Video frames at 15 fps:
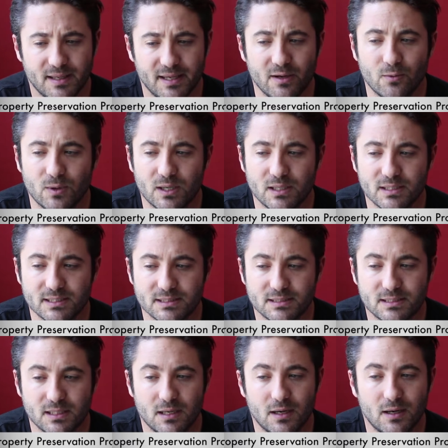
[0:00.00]
It
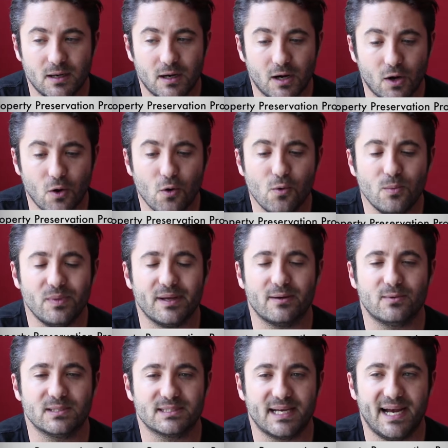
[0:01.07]
was a home that
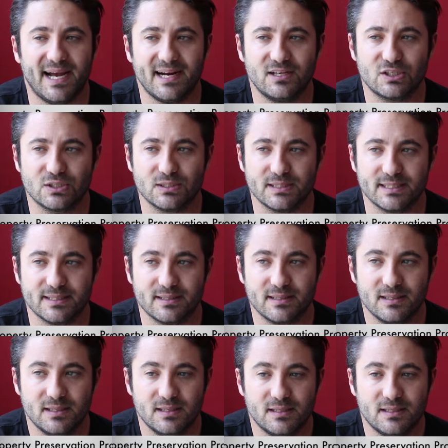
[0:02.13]
was actually